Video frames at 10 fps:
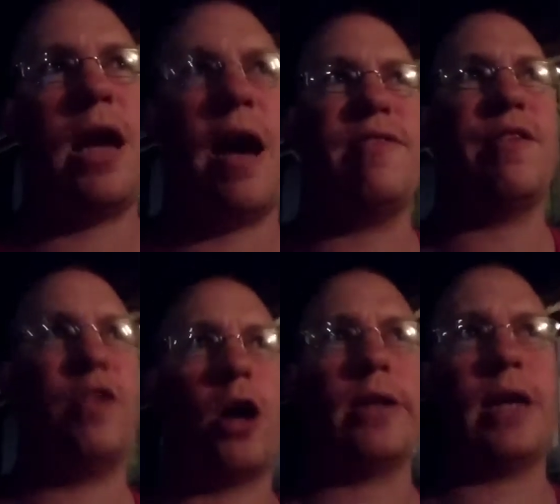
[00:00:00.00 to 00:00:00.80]
I've never
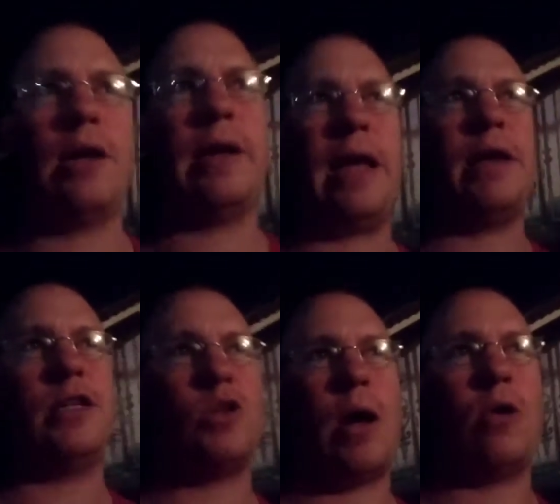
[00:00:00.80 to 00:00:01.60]
gone during the day,
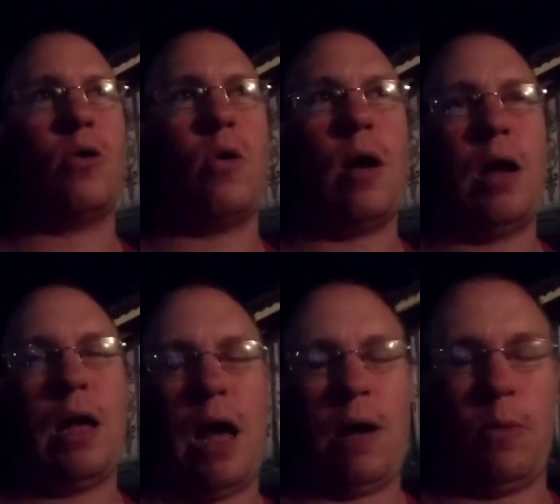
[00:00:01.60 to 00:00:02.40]
so I don't know
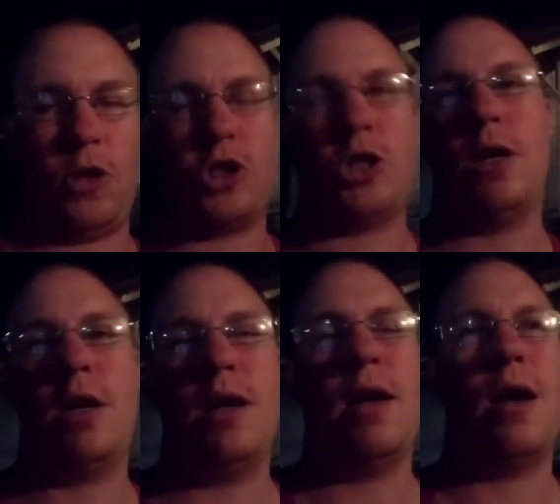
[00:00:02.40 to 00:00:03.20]
how much
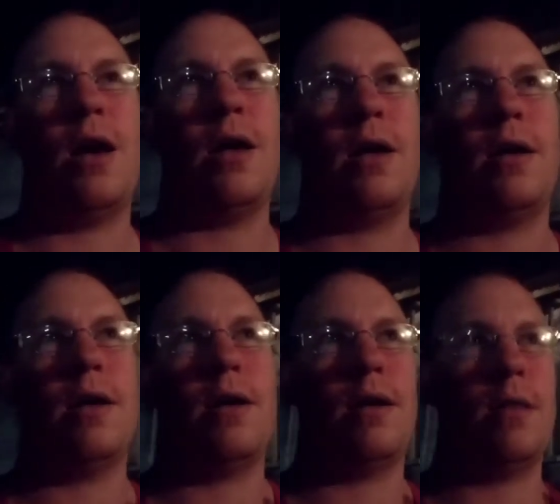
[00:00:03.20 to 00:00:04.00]

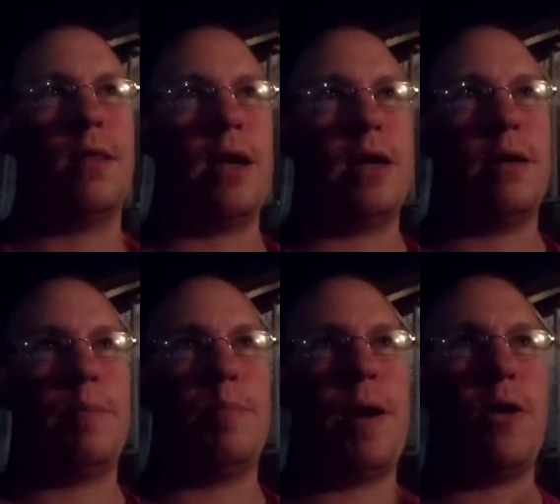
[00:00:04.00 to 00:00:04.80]
like
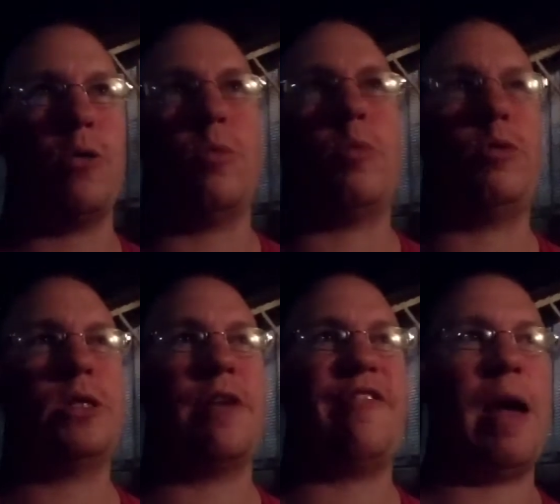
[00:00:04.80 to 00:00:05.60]
paranormal
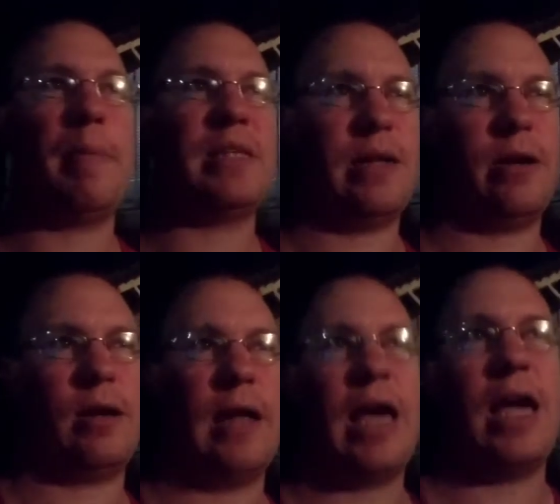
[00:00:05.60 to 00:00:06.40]
stuff happens during the
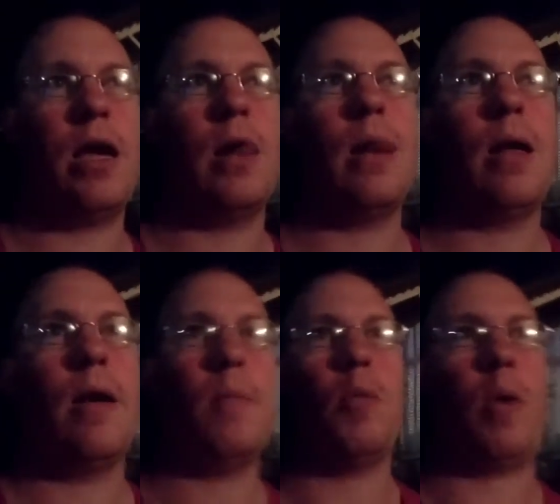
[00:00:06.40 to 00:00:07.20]
day.
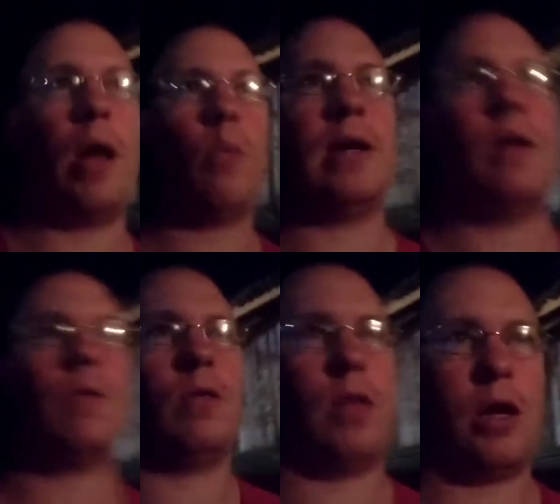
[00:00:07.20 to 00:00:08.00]
But when I
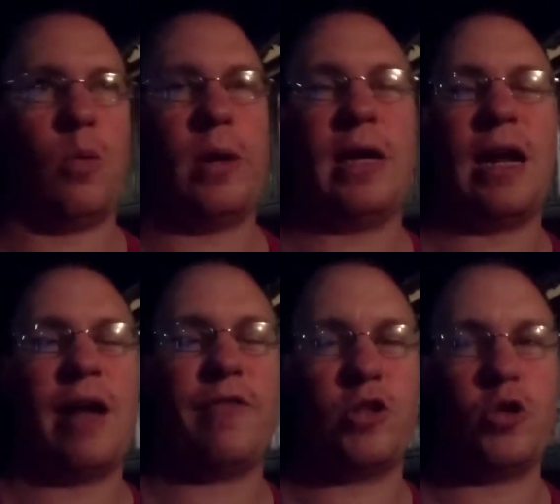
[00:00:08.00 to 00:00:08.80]
went like a week and a
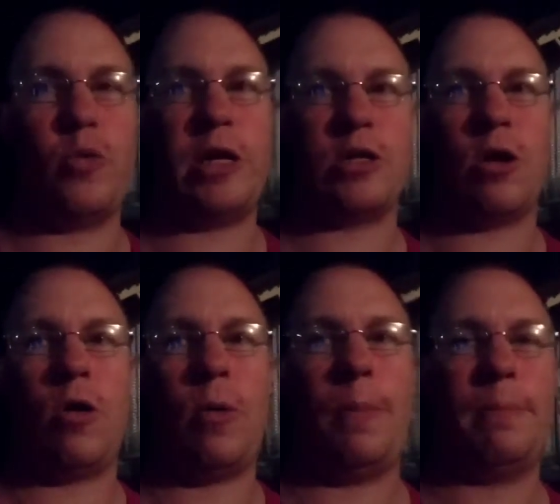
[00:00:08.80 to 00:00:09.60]
half to two weeks
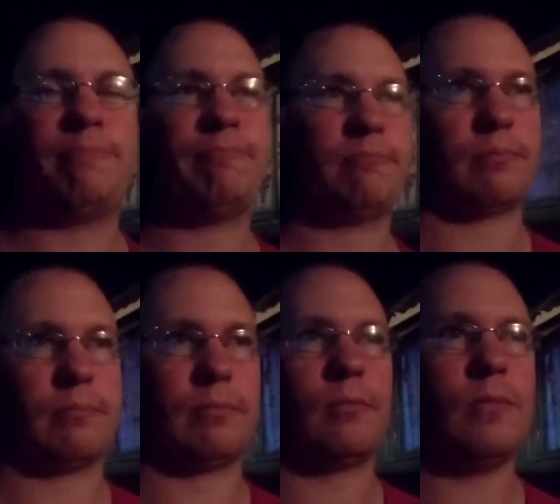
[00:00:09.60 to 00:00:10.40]
ago,
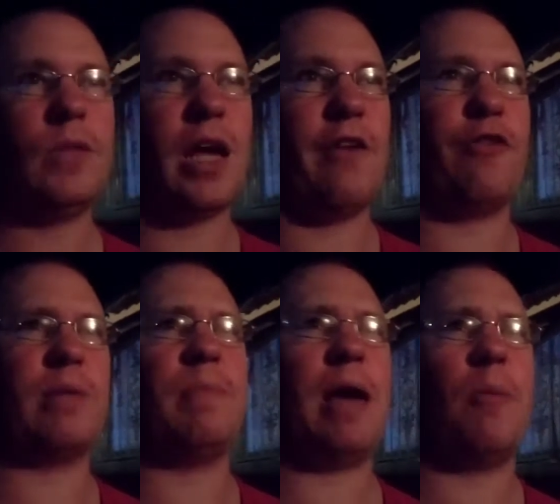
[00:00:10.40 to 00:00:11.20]
it
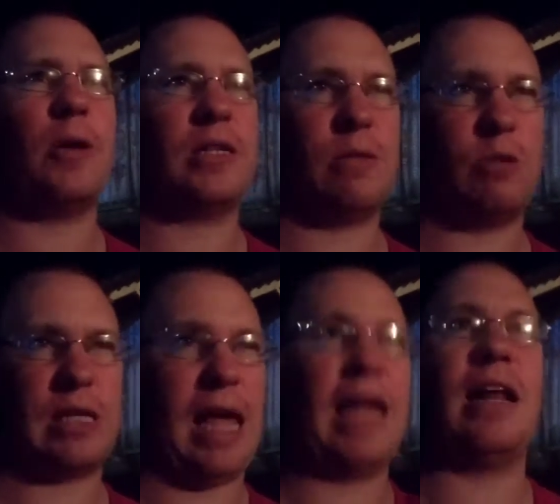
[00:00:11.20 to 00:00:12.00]
freaked me out because it was
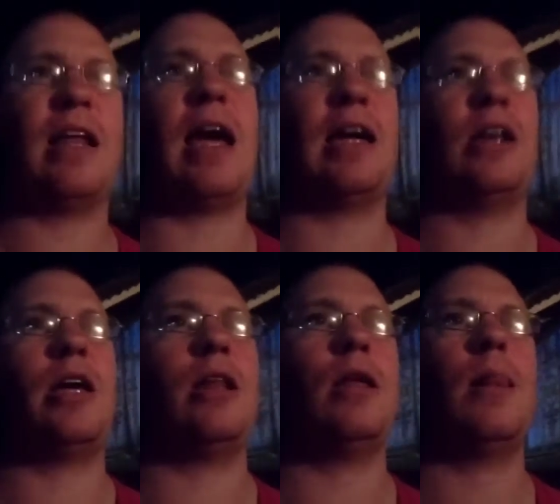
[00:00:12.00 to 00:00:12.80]
eight o'clock at night